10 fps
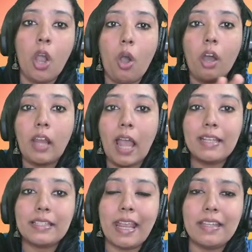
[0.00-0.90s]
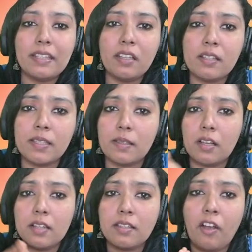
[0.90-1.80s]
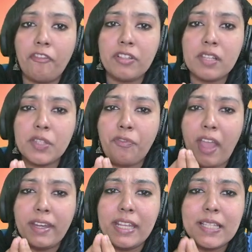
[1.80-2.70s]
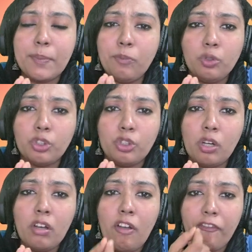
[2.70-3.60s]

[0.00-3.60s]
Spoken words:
or ice skating surface is very smooth, no?